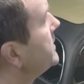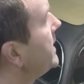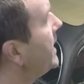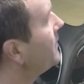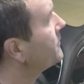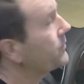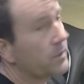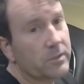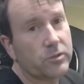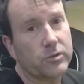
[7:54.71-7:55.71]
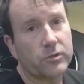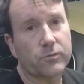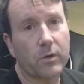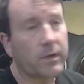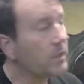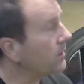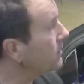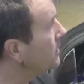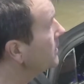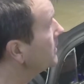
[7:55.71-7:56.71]
after the engine's running.
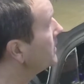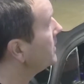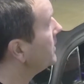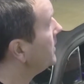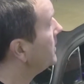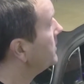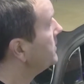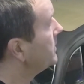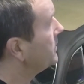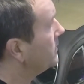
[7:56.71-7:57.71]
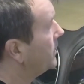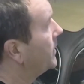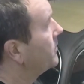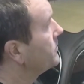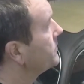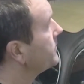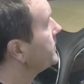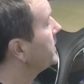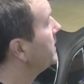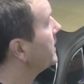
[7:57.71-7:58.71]
And it
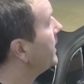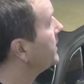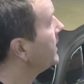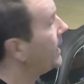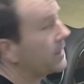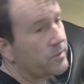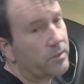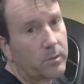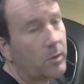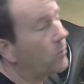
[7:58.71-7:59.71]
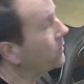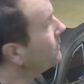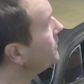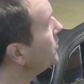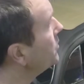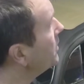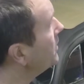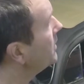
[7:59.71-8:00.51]
kind of adds a little bit more fuel.